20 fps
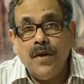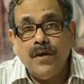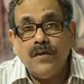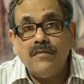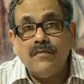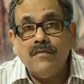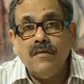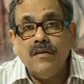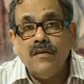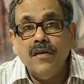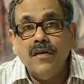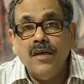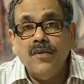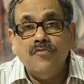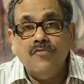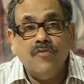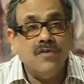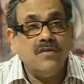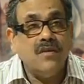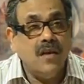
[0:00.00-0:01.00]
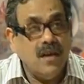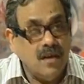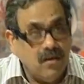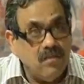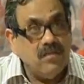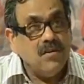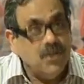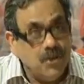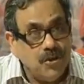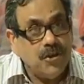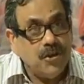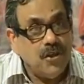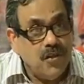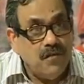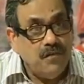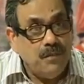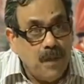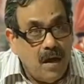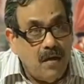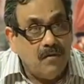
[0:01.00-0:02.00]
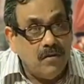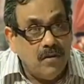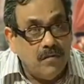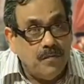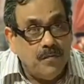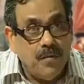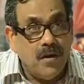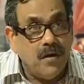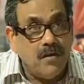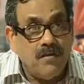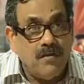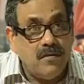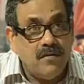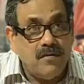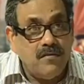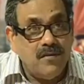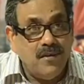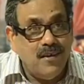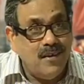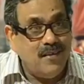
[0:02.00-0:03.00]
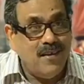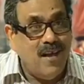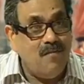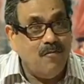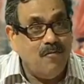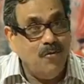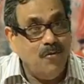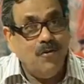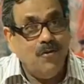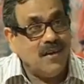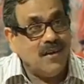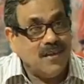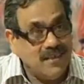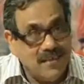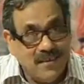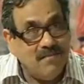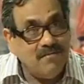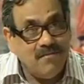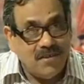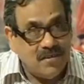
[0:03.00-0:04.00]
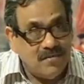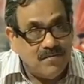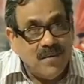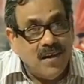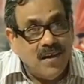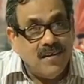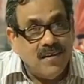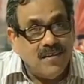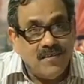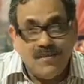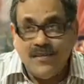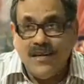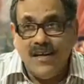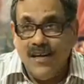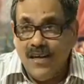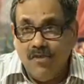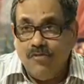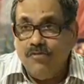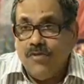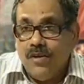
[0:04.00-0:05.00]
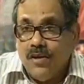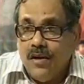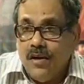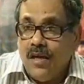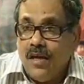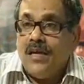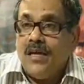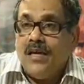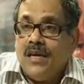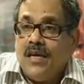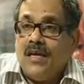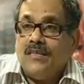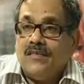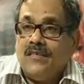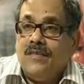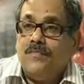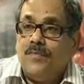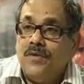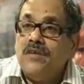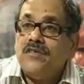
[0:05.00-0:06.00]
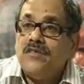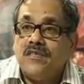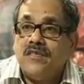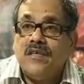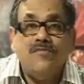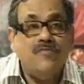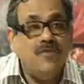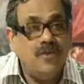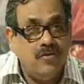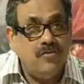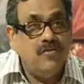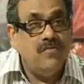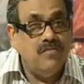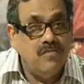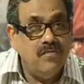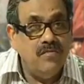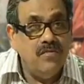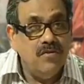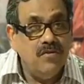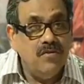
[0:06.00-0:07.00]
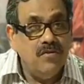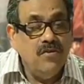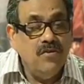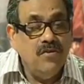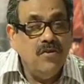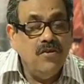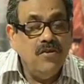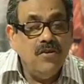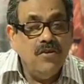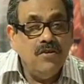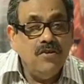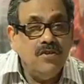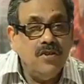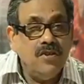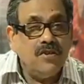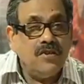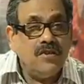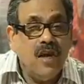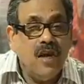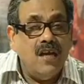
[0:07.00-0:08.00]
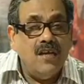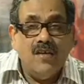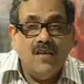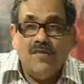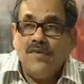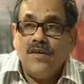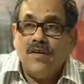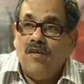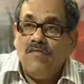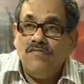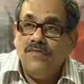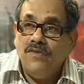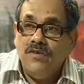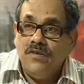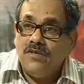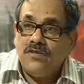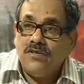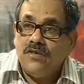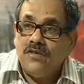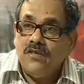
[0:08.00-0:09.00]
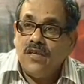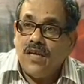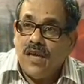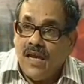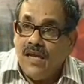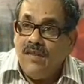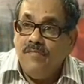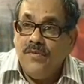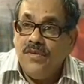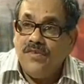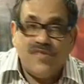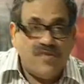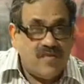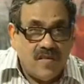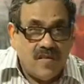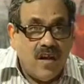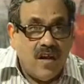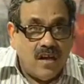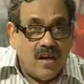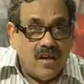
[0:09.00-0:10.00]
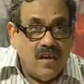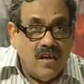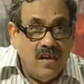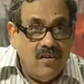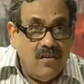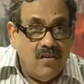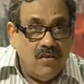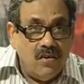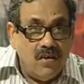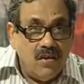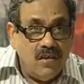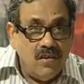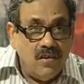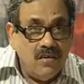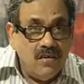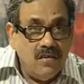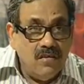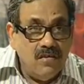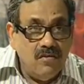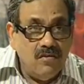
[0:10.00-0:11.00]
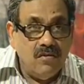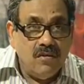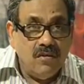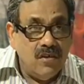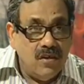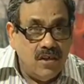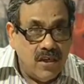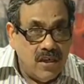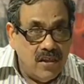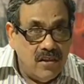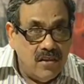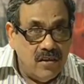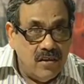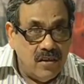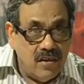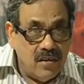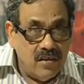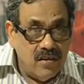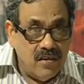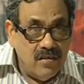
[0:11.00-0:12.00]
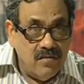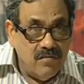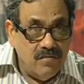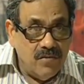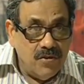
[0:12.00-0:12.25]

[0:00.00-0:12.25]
But it was a recognition of power, but Nizam wouldn't accept him as an equal, as a person with whom this kind of a combination can be struck in order to contain the